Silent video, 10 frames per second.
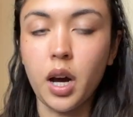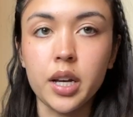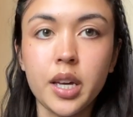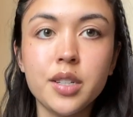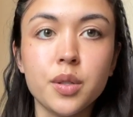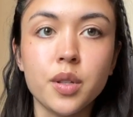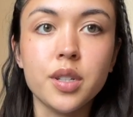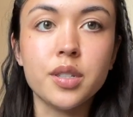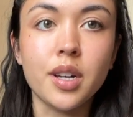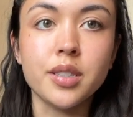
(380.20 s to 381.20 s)
I can't do
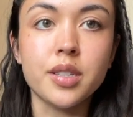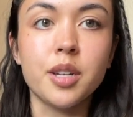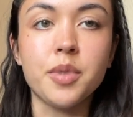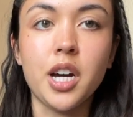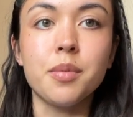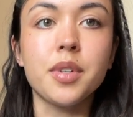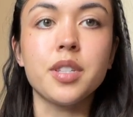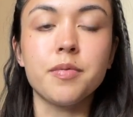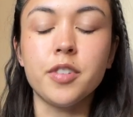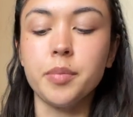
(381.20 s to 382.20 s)
this at the same time because
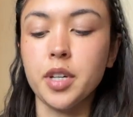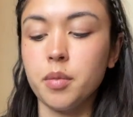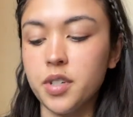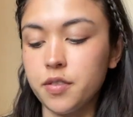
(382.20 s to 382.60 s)
I'm filming on my